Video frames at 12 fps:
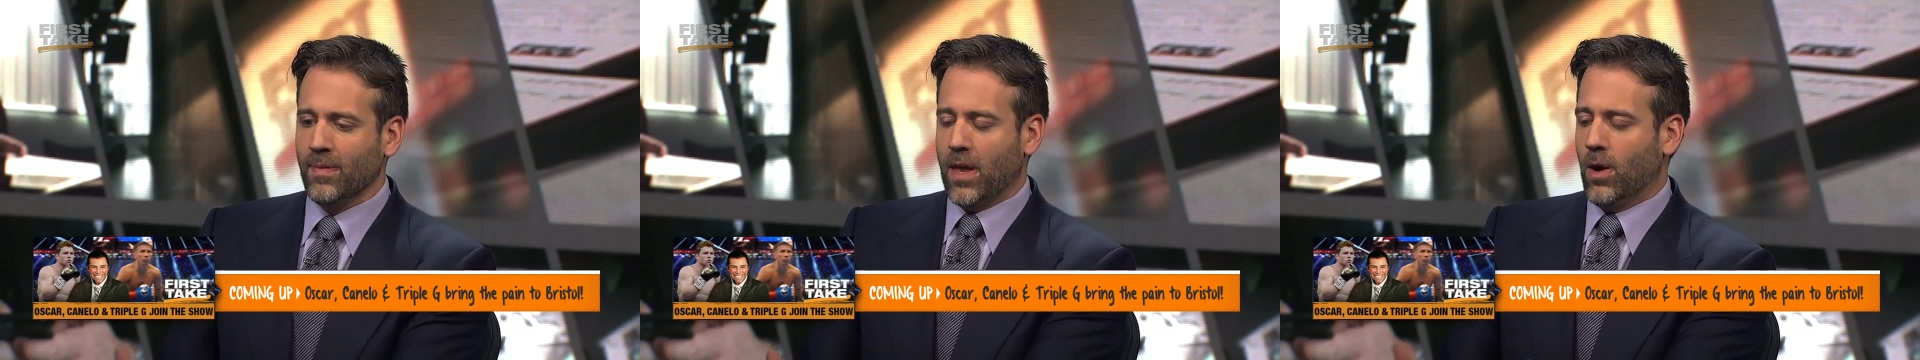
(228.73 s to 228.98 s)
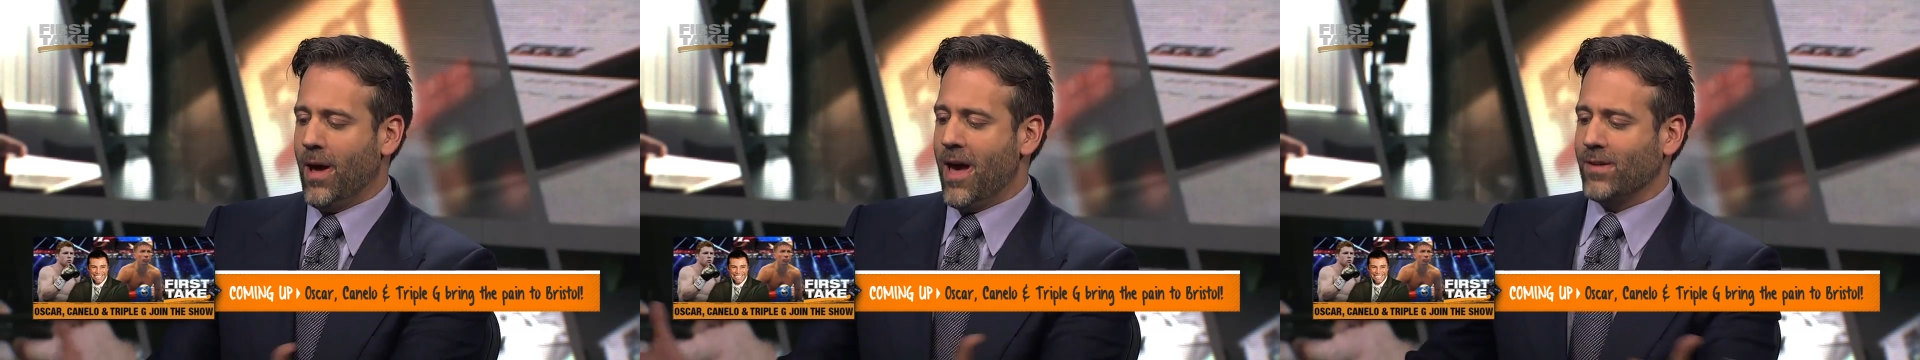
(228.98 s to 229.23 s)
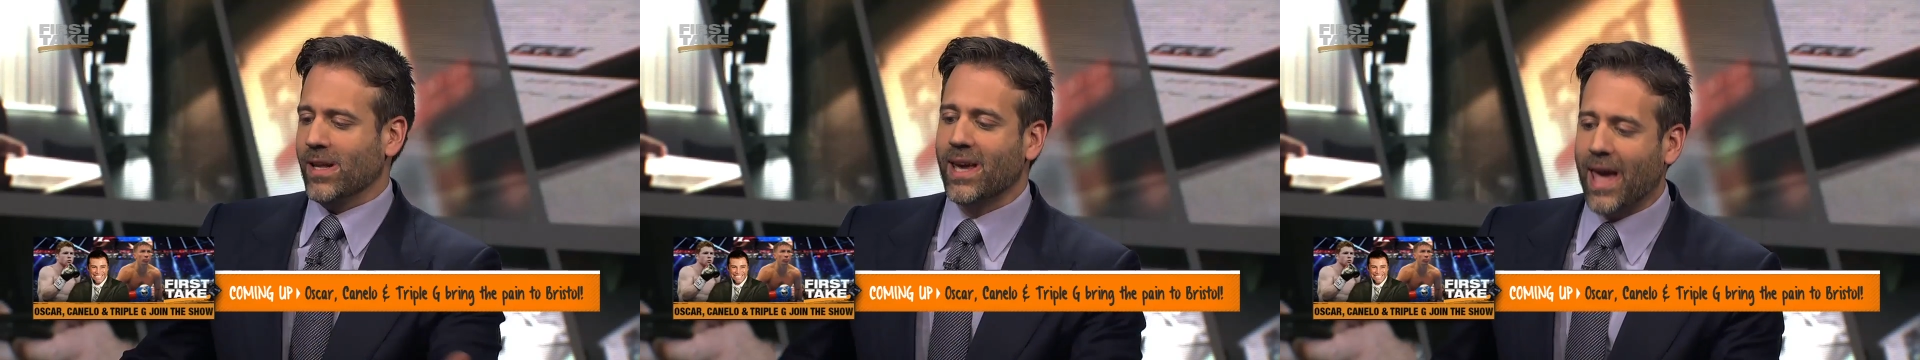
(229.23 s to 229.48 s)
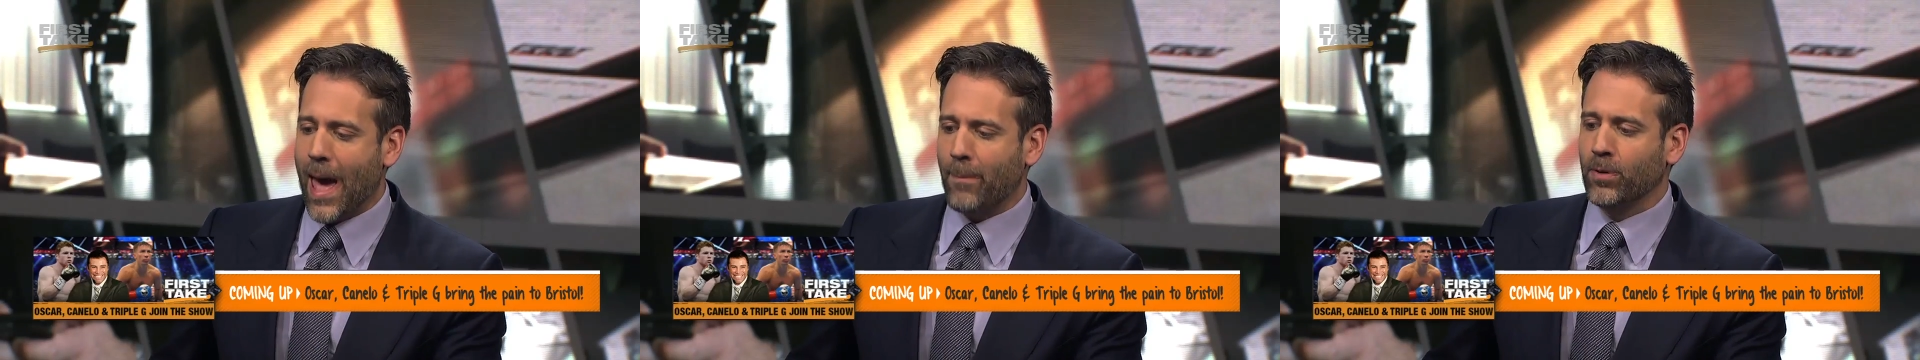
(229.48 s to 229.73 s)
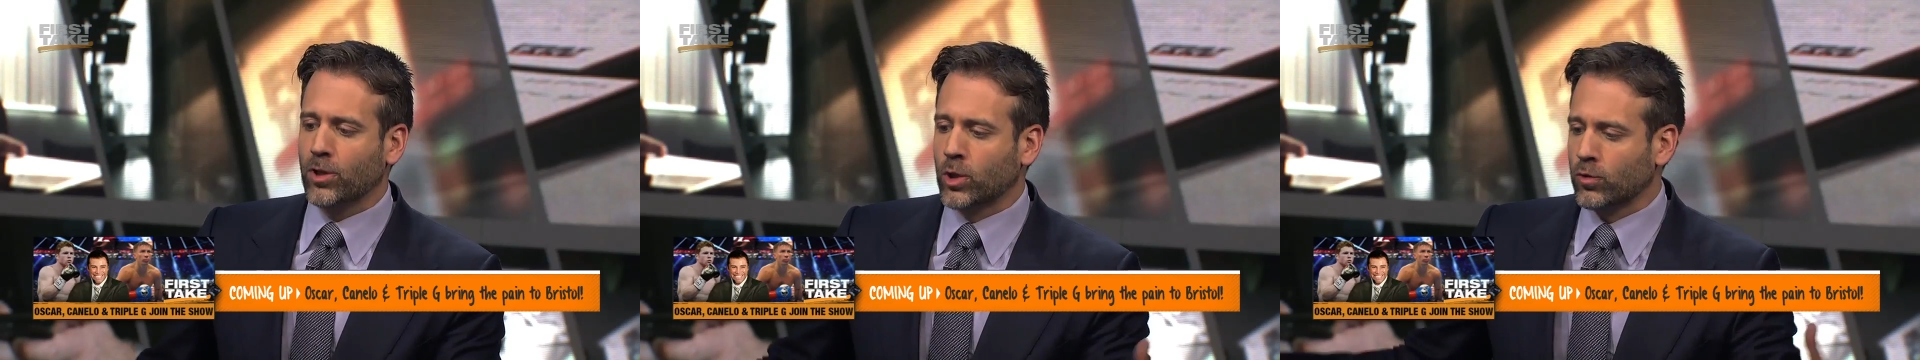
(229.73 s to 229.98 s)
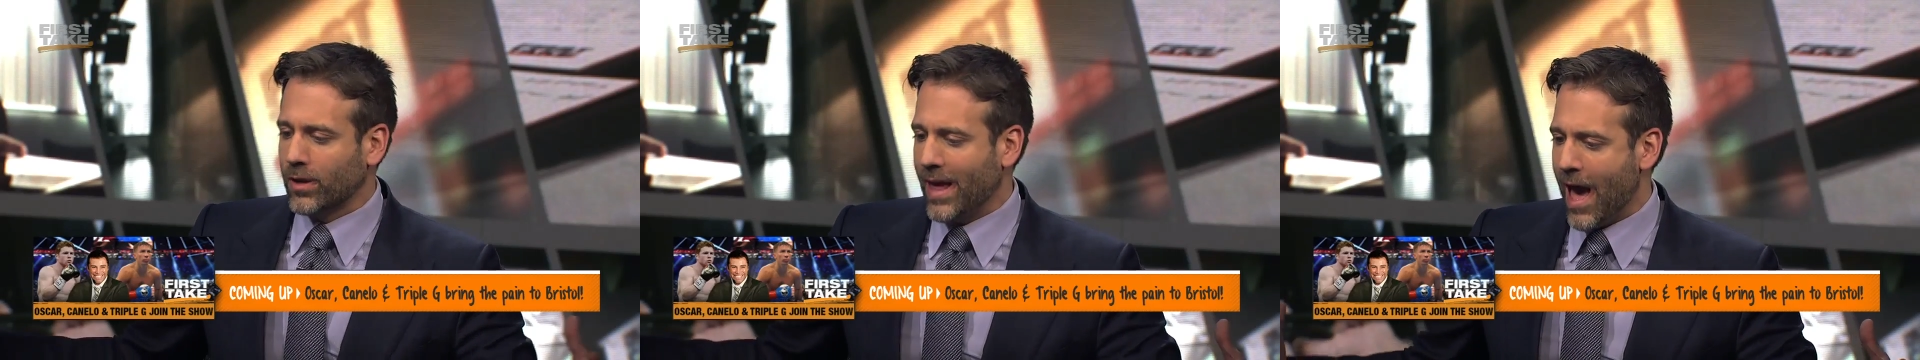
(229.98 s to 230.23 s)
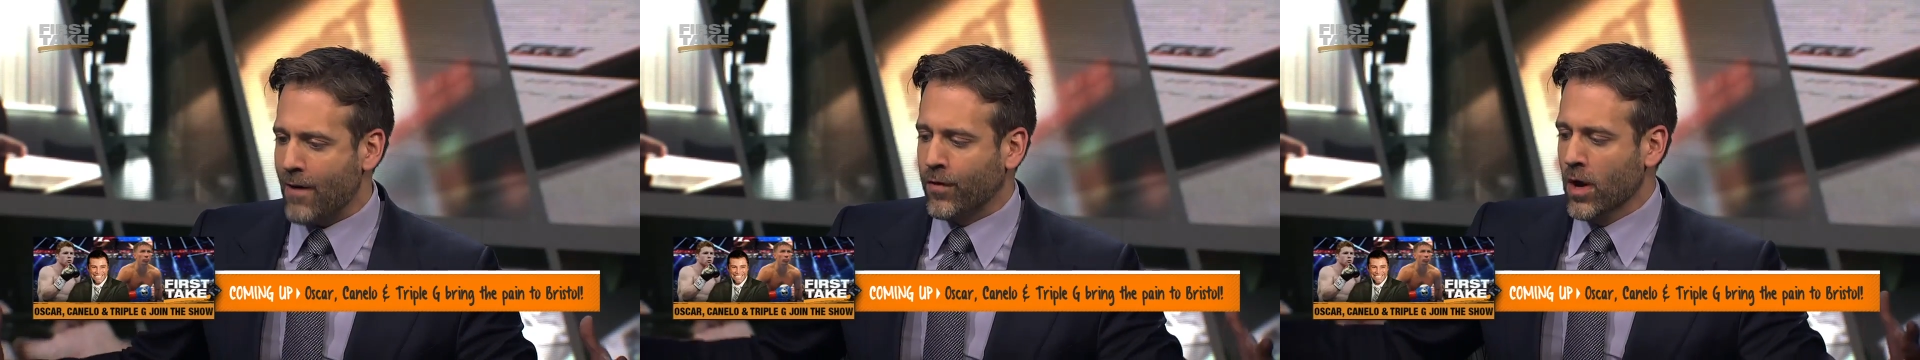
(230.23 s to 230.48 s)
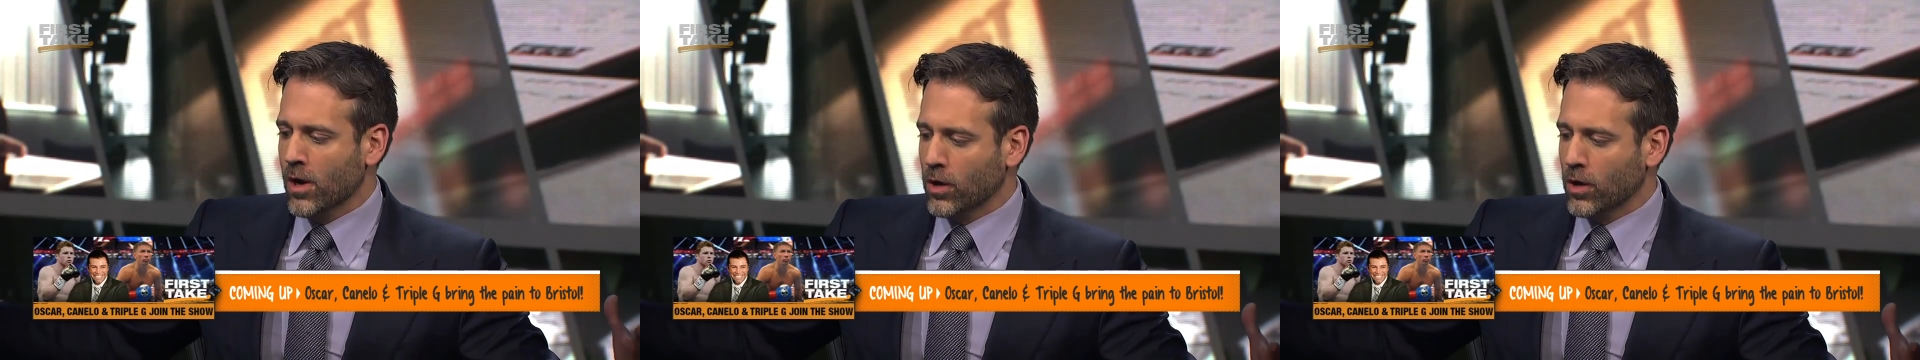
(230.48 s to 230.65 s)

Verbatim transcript: they don't have any cap issues, and they have